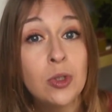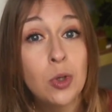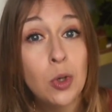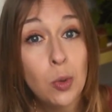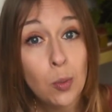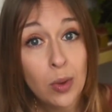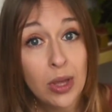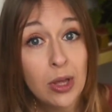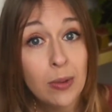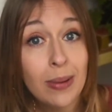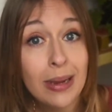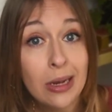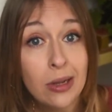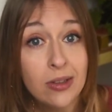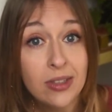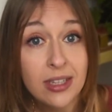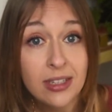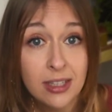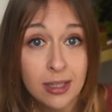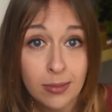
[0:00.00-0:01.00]
you will be
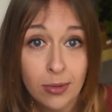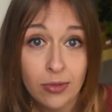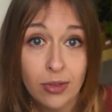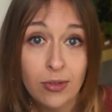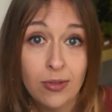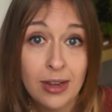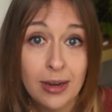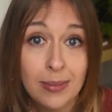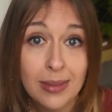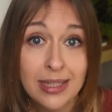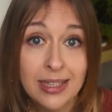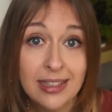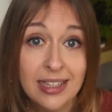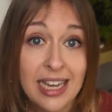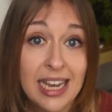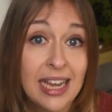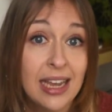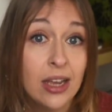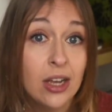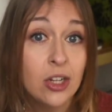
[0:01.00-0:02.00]
losing some of the vitamin
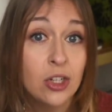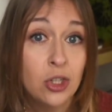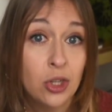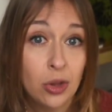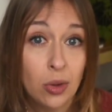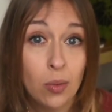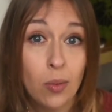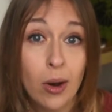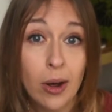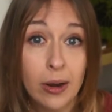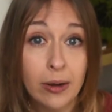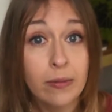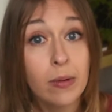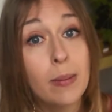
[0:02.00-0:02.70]
C to the water.